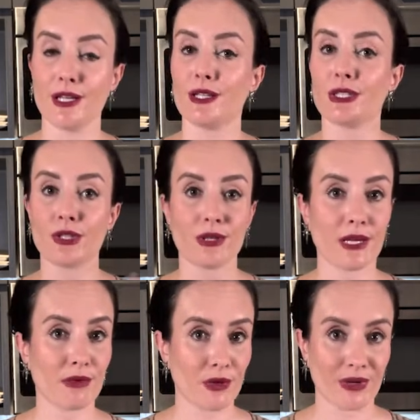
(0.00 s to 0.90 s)
So again,
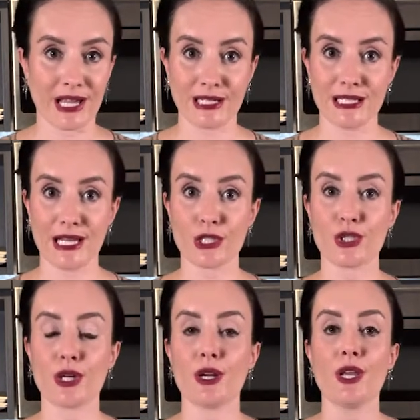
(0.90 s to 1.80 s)
we don't wanna add
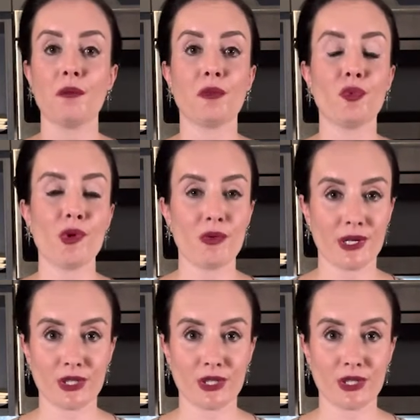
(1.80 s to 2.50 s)
texture, but we want to